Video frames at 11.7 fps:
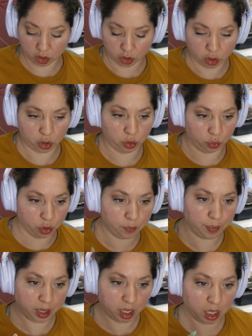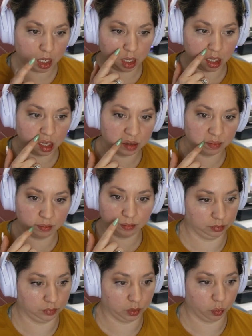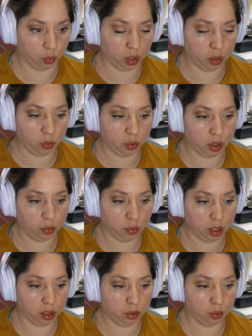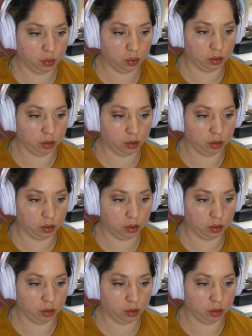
Group it up. Whoa, whoa, whoa.